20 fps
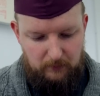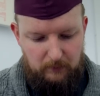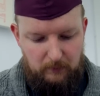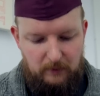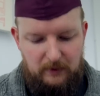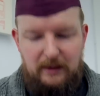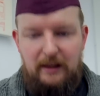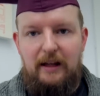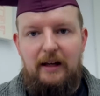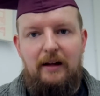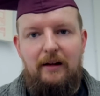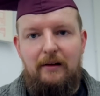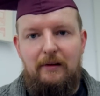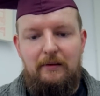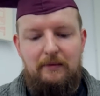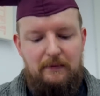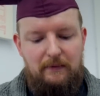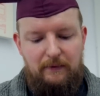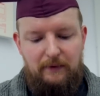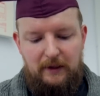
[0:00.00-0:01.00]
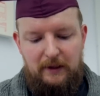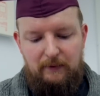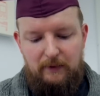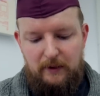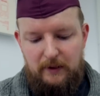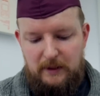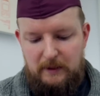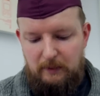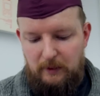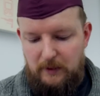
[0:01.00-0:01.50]
what the hell flavor
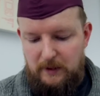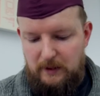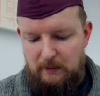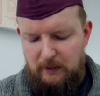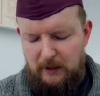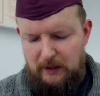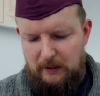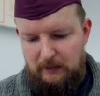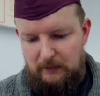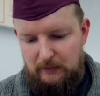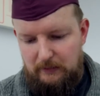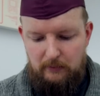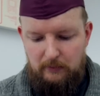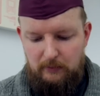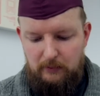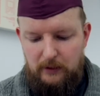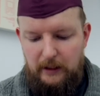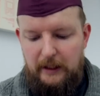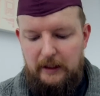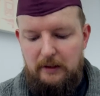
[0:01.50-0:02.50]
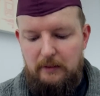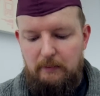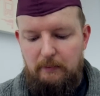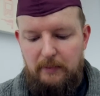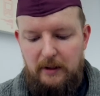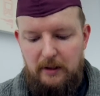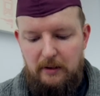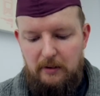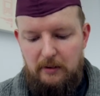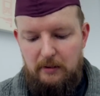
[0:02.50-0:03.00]
it's supposed to be? Light
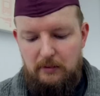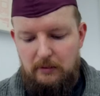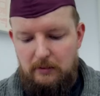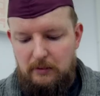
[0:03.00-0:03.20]
beer?